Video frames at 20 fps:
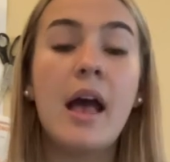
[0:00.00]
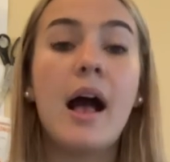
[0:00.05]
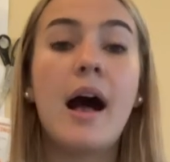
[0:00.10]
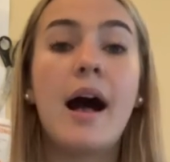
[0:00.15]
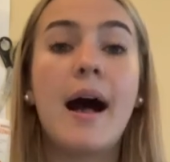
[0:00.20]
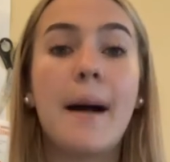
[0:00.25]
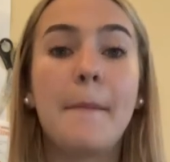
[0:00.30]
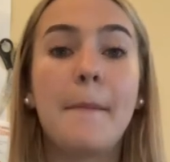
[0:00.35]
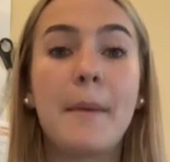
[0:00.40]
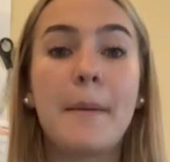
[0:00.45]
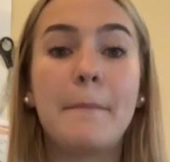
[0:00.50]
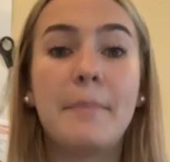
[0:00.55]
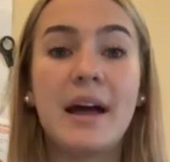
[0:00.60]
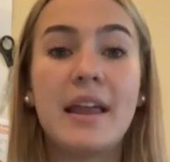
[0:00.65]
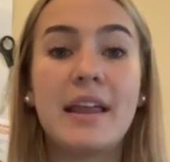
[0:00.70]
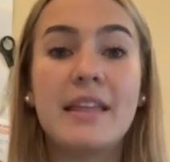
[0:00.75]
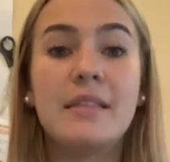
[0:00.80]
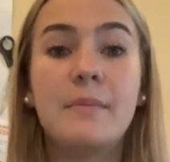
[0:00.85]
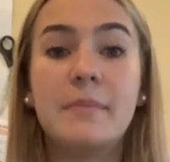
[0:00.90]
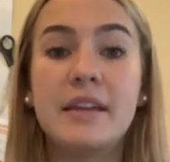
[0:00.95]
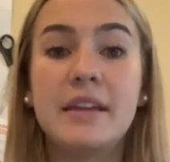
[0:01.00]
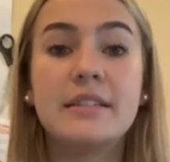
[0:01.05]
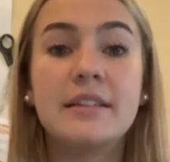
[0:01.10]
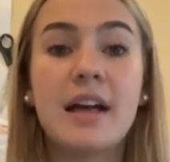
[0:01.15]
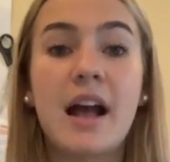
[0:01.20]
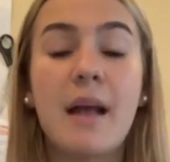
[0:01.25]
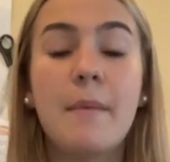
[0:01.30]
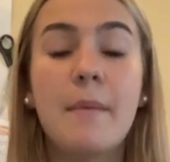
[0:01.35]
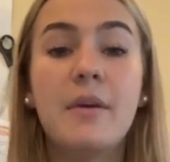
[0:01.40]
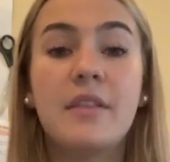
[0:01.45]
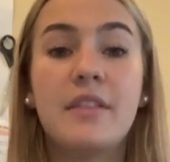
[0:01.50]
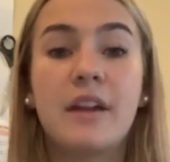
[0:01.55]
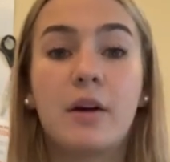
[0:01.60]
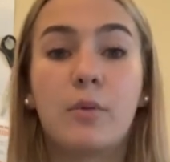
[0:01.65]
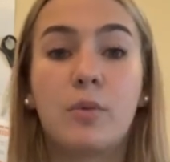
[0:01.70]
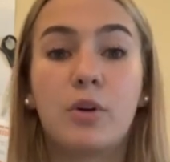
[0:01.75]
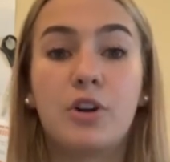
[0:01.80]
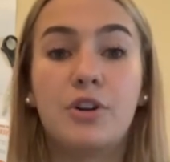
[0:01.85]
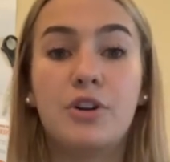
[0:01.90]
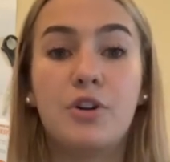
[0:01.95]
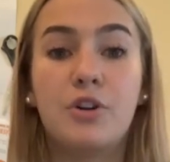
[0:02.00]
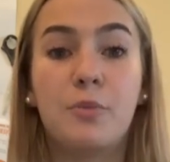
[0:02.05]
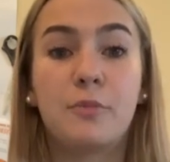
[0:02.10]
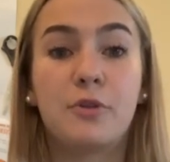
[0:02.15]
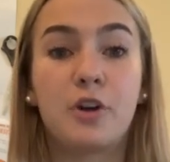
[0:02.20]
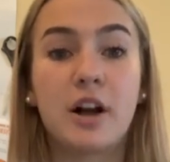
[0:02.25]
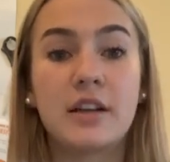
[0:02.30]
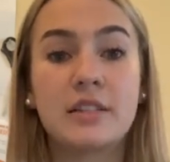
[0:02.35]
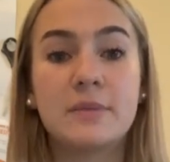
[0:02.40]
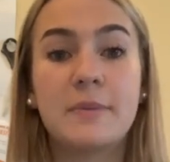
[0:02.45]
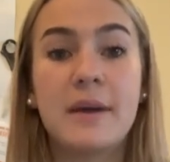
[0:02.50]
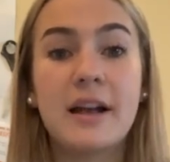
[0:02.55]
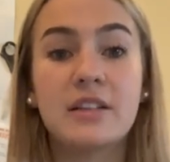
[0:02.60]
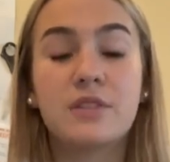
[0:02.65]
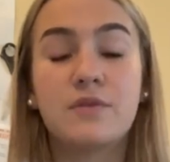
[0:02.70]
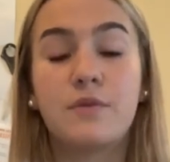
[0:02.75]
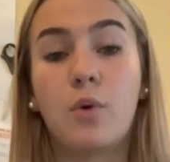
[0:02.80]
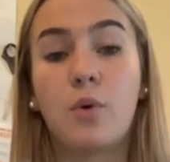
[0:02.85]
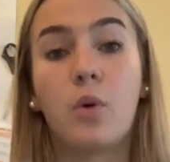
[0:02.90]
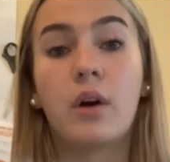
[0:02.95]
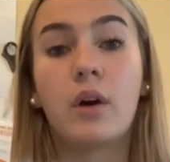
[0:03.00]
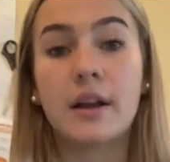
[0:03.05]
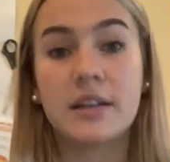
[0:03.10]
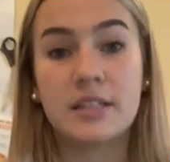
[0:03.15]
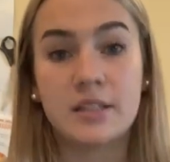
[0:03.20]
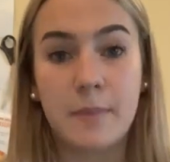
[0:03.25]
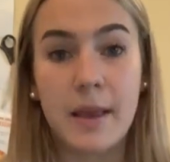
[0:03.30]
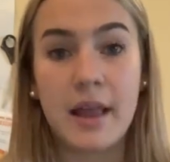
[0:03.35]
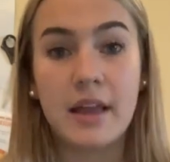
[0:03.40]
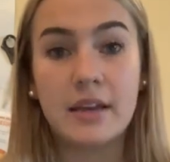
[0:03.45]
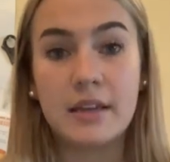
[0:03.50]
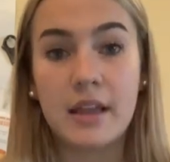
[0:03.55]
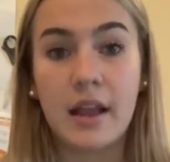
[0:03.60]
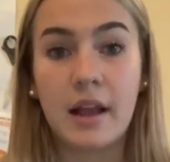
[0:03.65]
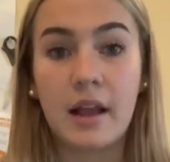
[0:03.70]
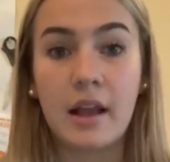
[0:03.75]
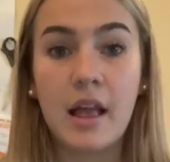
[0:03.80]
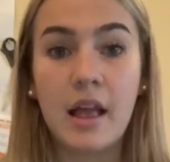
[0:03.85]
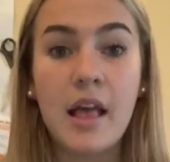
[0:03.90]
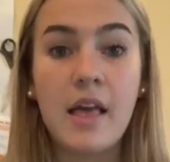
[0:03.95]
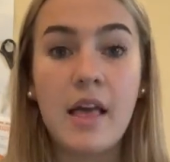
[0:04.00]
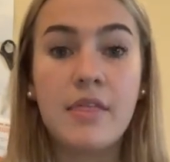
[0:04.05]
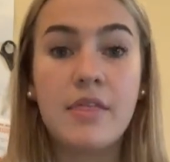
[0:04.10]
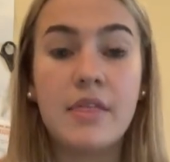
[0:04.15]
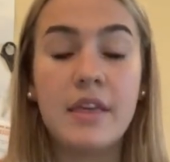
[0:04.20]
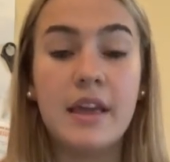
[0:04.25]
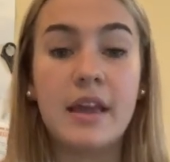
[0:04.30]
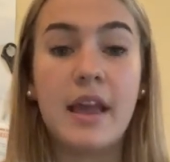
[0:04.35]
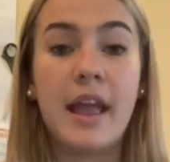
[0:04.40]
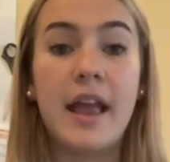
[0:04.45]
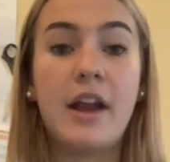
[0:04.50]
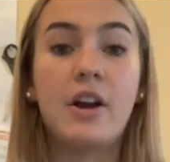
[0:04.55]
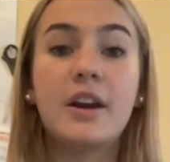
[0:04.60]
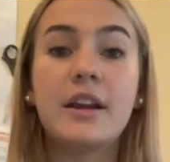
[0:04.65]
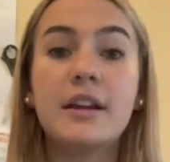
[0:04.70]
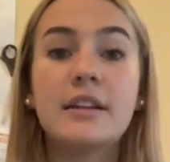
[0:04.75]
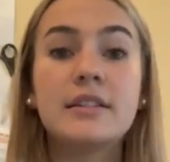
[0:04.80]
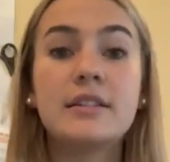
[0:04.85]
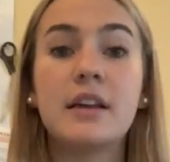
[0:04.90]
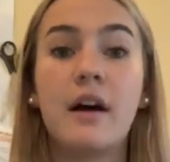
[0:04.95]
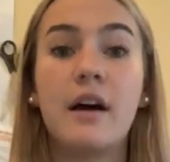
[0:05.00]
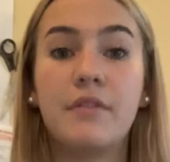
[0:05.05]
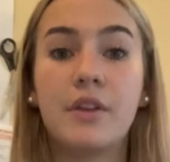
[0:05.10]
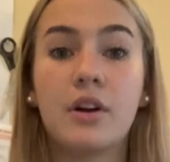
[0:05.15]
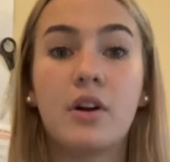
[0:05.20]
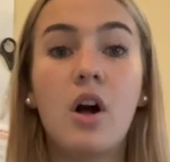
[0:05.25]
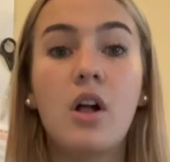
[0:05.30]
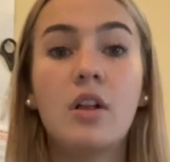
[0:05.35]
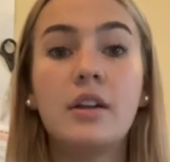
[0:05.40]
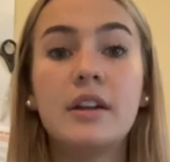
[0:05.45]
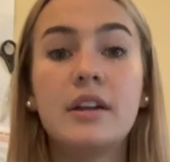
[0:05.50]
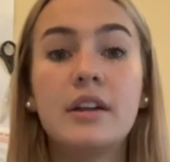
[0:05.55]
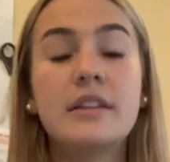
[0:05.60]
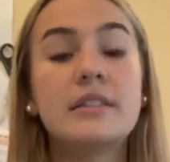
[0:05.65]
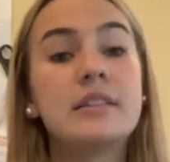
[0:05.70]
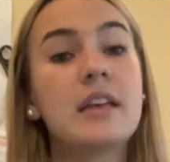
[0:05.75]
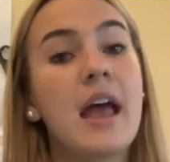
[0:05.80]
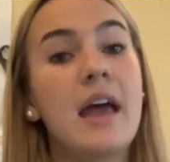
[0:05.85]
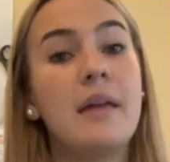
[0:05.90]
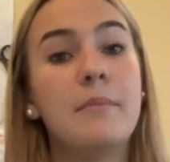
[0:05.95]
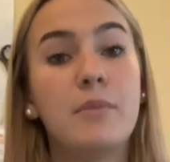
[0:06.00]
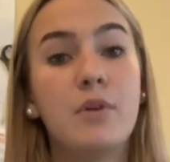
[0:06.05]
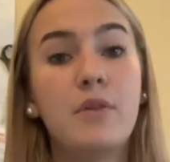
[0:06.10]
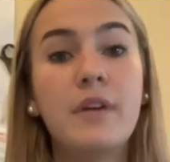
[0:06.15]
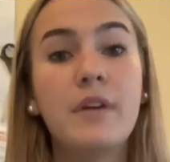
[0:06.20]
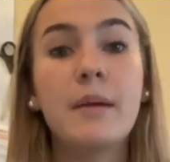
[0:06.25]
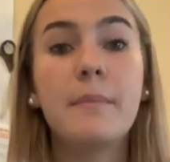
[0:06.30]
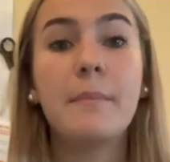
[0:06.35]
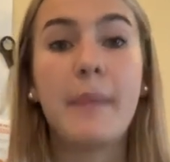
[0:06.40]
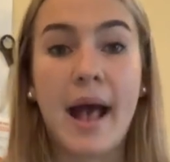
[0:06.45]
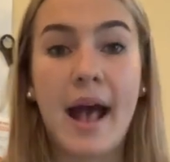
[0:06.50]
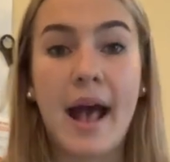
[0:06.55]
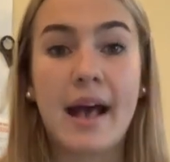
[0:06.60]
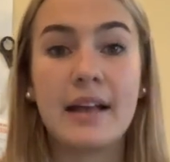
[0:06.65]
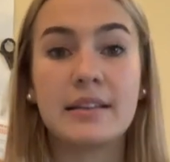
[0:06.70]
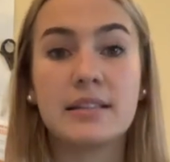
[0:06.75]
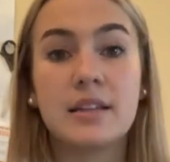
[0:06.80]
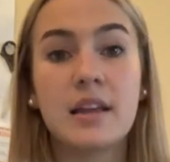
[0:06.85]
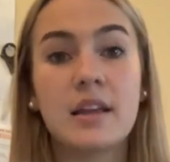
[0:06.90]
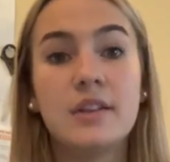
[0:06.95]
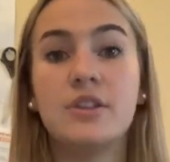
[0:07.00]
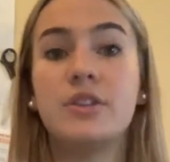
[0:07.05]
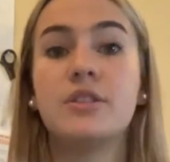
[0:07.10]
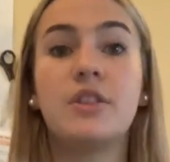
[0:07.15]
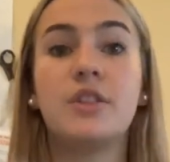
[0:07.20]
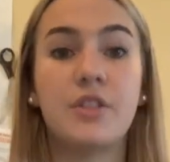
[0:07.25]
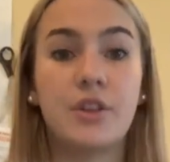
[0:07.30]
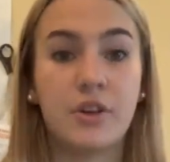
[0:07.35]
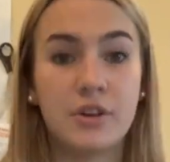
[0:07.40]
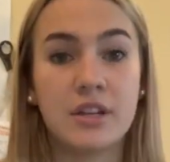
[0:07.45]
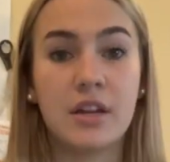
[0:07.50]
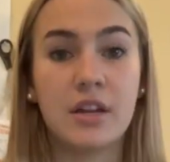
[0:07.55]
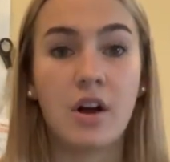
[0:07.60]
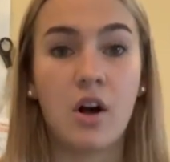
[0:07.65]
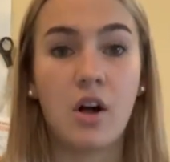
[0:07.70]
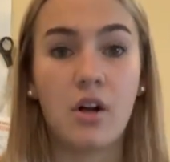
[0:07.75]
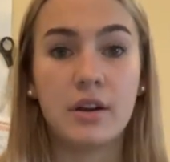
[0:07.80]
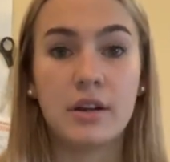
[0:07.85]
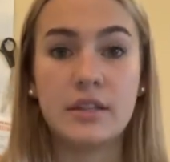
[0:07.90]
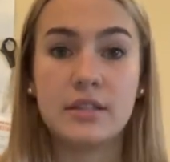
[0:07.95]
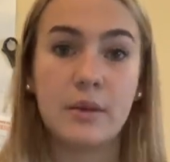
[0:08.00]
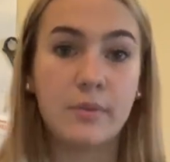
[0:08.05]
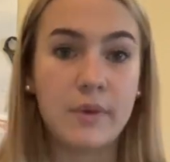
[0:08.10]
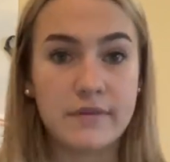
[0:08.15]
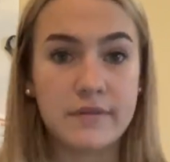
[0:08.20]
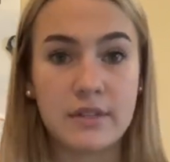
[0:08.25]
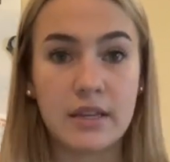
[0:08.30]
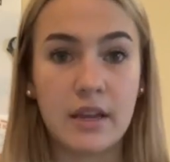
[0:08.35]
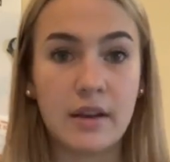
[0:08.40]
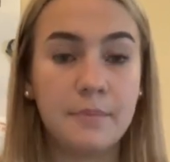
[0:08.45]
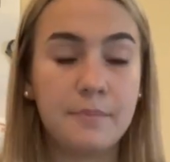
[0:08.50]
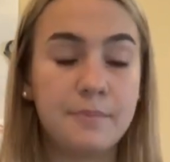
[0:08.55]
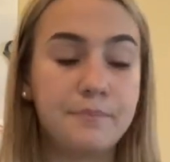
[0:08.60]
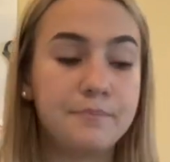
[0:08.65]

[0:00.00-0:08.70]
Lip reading: But in the meantime, there were new prospects for expanding the areas of the colonies and moving past just the 13 colonies that we've seen.